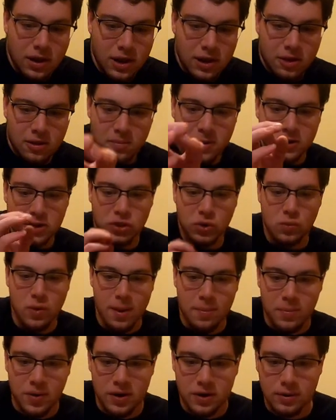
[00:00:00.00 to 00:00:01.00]
a special
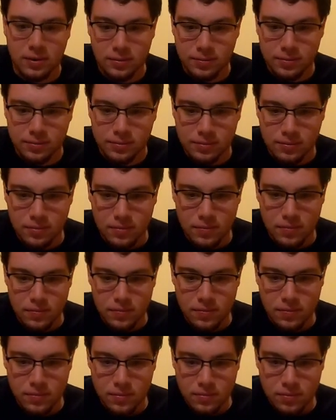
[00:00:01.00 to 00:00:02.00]
weapon,
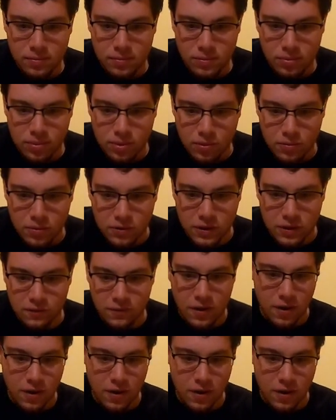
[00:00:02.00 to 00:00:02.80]
which is